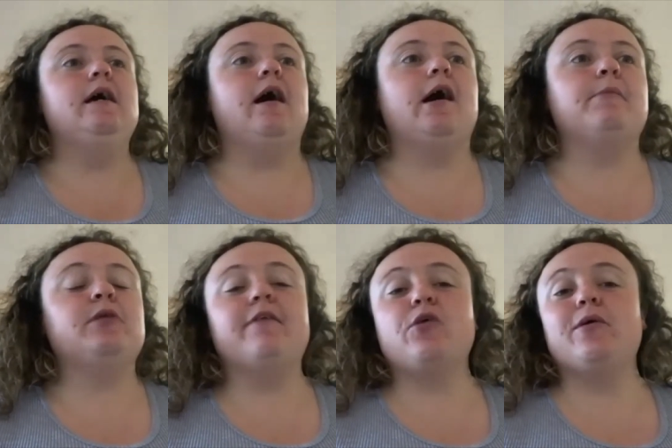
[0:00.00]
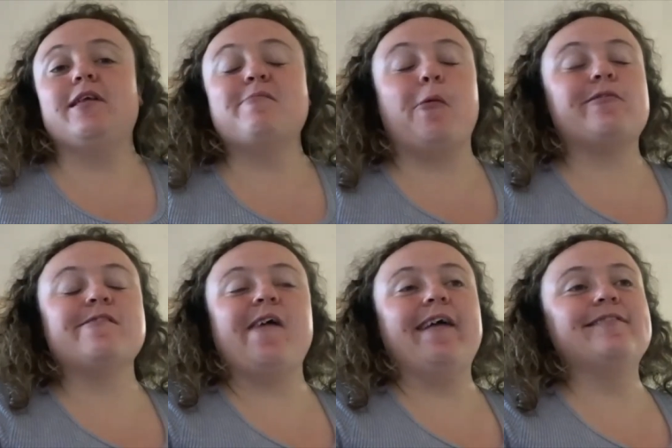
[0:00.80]
Love going to sports
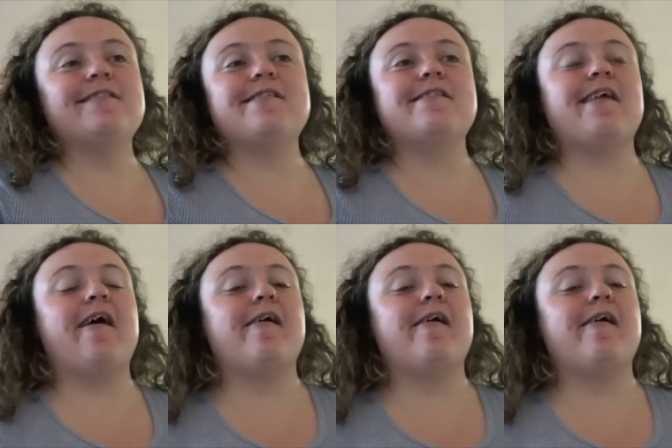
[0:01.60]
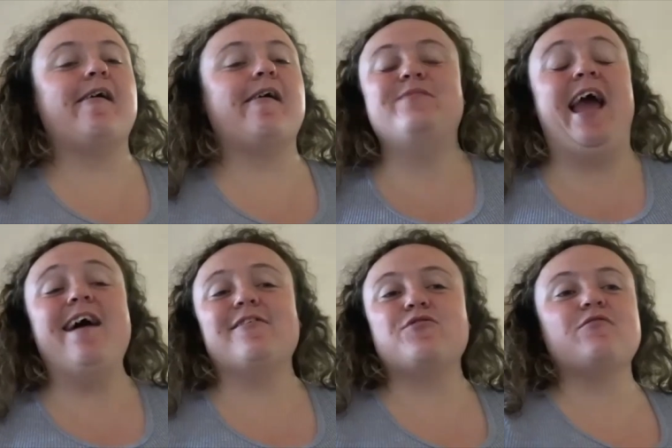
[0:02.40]
events.
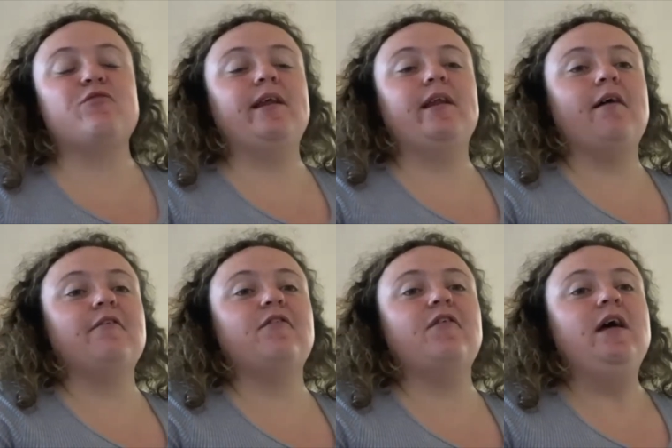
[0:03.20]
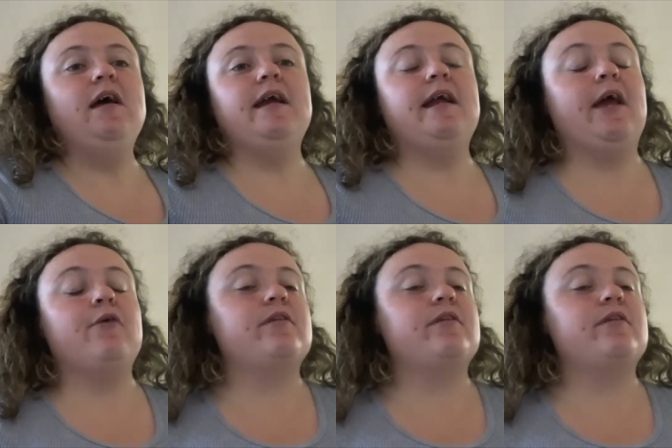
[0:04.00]
Just really love getting
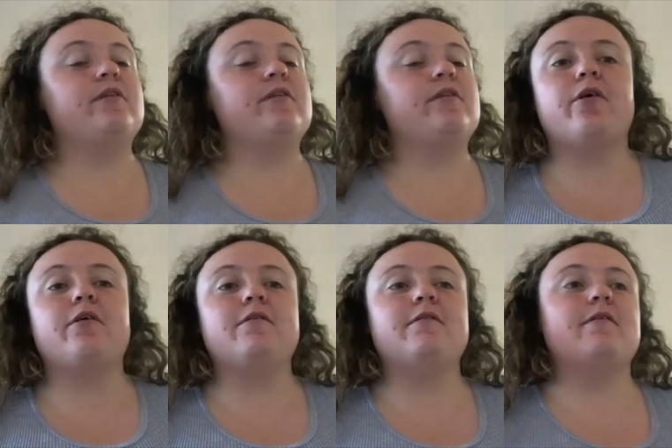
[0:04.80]
out into nature.